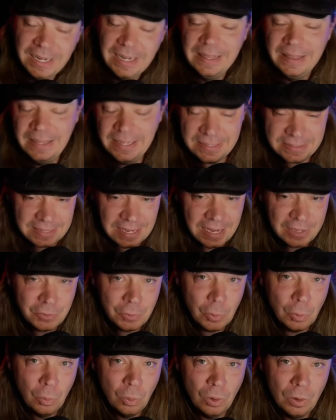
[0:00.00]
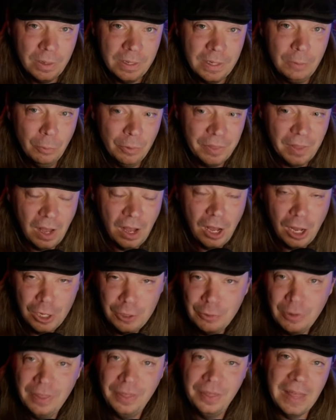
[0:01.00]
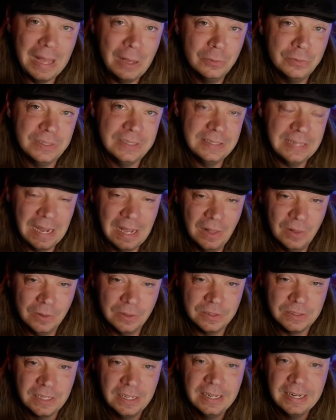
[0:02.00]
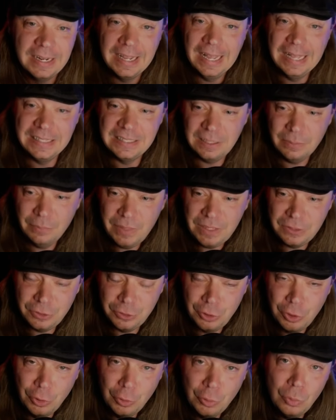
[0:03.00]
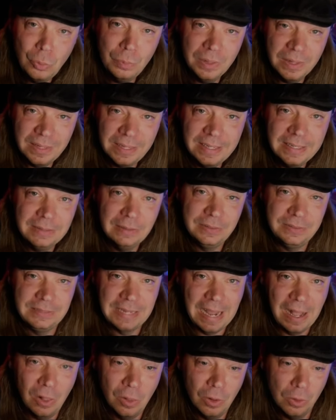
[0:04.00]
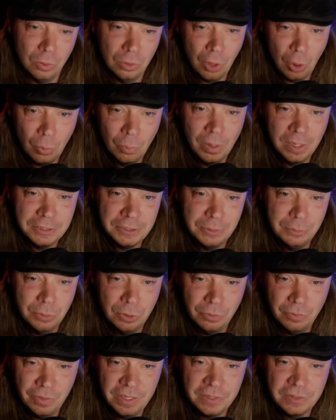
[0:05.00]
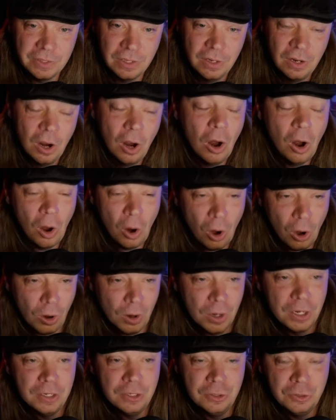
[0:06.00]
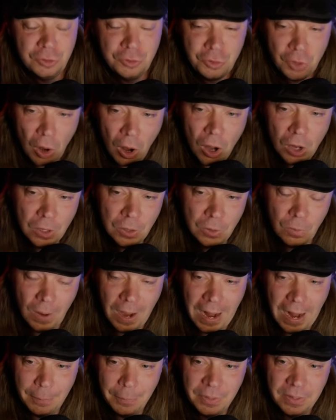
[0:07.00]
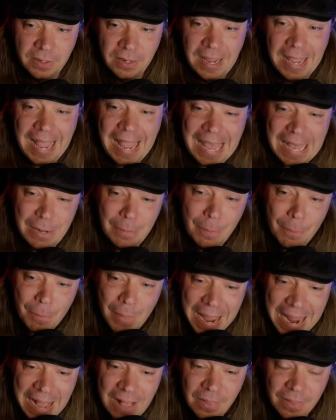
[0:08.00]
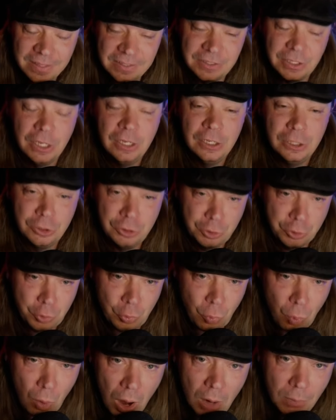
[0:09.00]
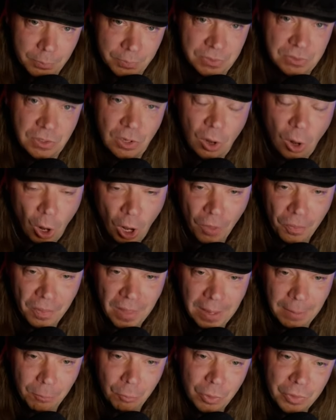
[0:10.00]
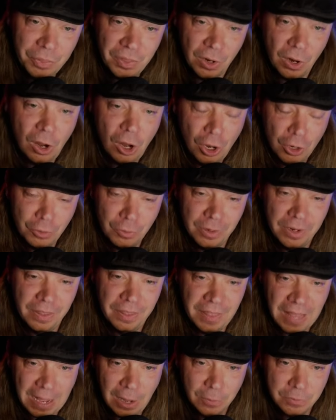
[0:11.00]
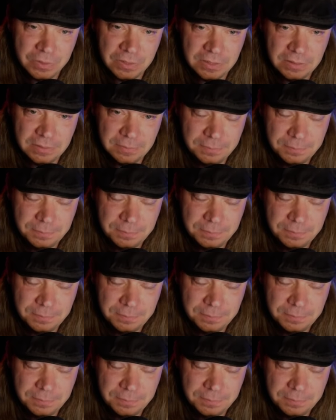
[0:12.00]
These guys were working with $100,000. And some of these $2 million low-budget movies are dog crap. And Malice trumps on them with their $100,000.